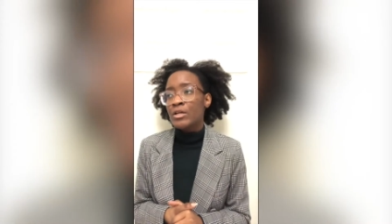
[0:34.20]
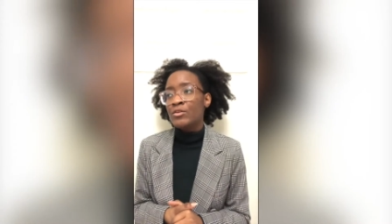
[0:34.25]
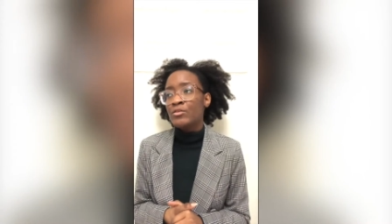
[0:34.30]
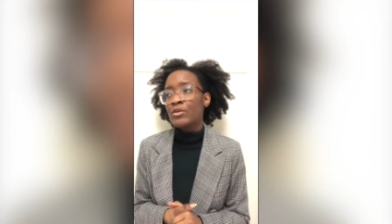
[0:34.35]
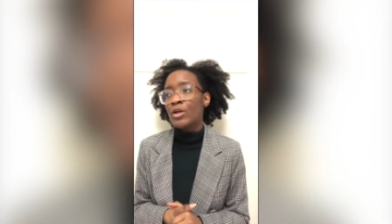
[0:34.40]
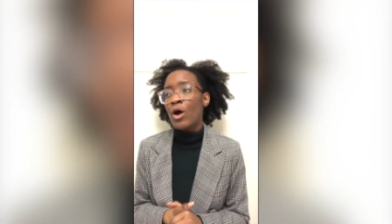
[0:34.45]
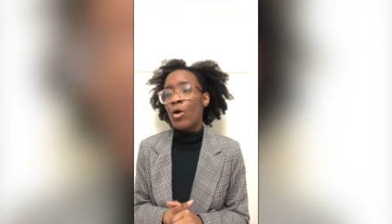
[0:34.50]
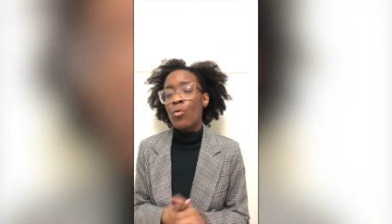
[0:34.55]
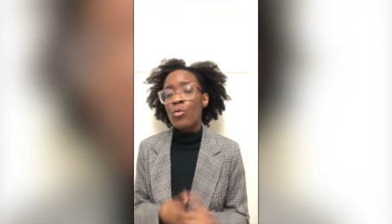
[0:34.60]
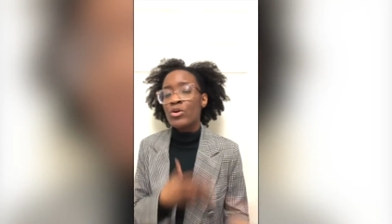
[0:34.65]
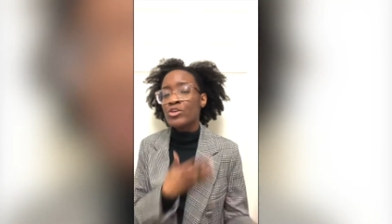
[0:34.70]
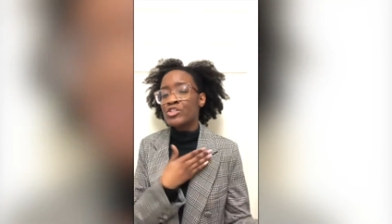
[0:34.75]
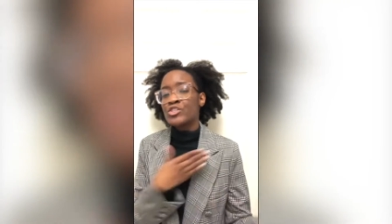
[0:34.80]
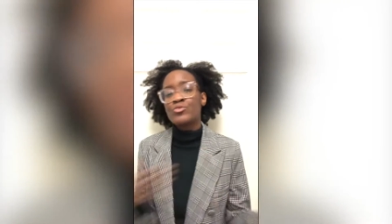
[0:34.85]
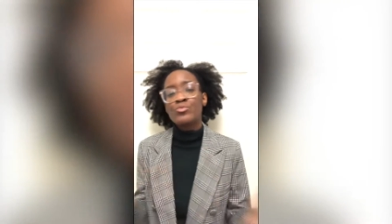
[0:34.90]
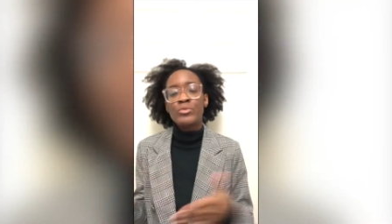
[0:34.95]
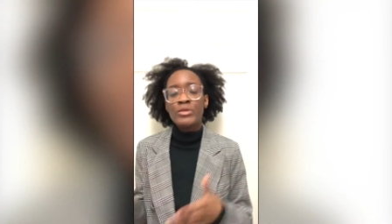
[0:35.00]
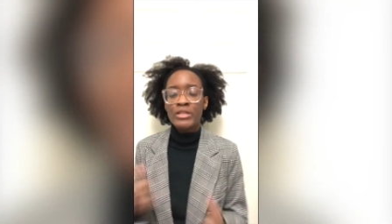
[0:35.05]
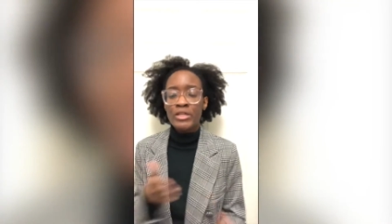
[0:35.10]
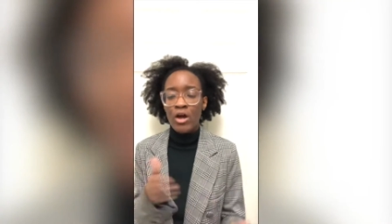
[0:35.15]
you know, we're
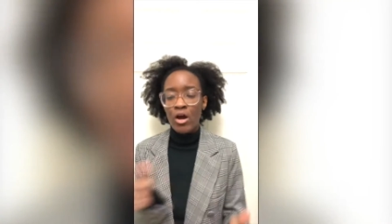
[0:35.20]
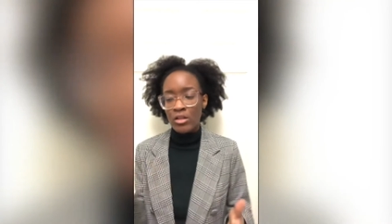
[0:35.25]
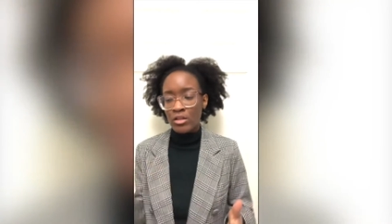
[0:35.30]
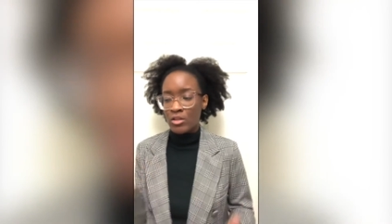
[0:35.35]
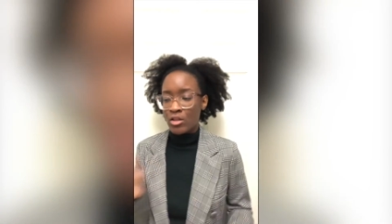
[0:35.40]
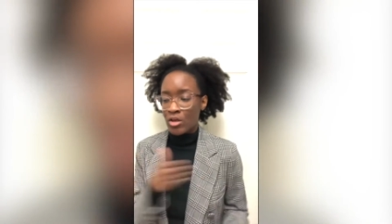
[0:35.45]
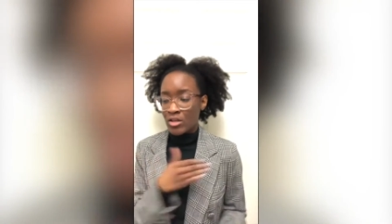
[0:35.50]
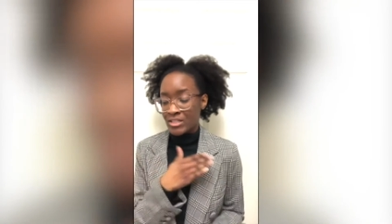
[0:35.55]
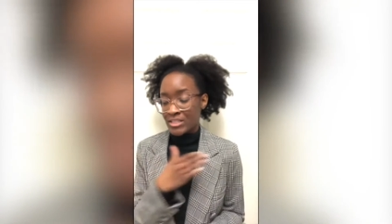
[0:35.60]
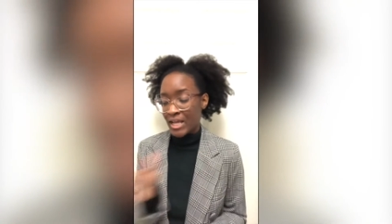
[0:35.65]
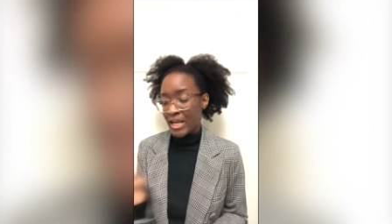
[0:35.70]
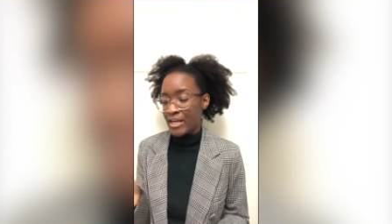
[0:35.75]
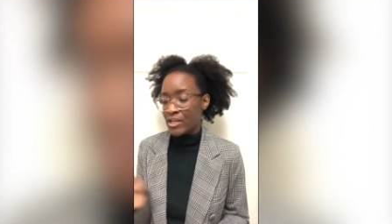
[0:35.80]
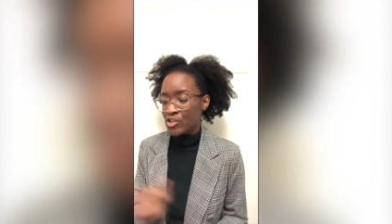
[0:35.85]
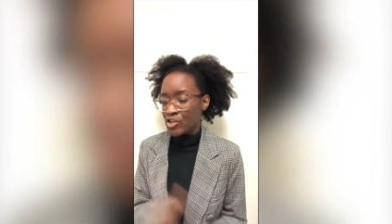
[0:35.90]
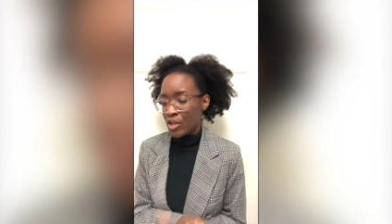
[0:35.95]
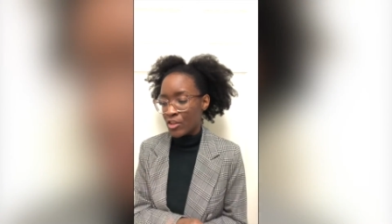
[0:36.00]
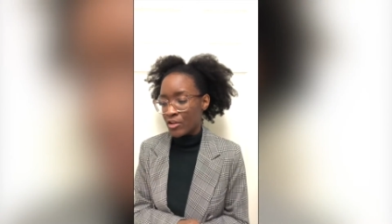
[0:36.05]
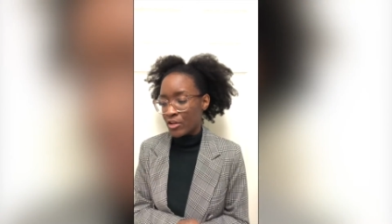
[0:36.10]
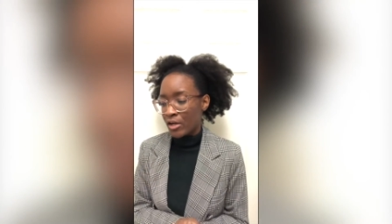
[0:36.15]
just really all alongside
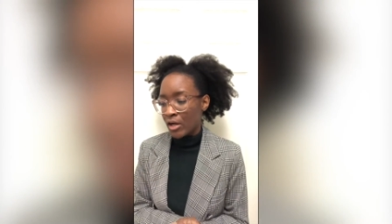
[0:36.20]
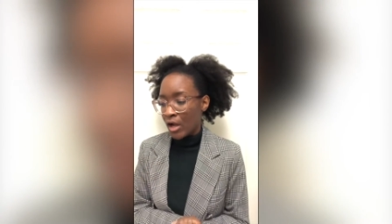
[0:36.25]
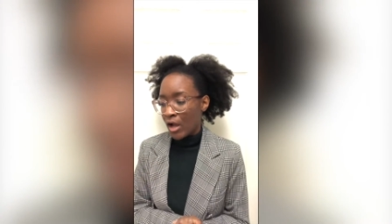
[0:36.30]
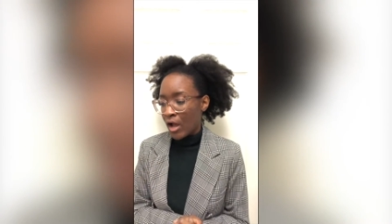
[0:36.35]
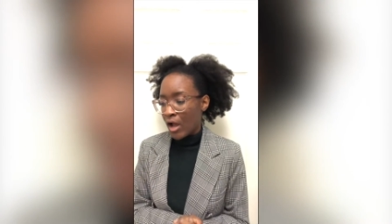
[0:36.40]
each other.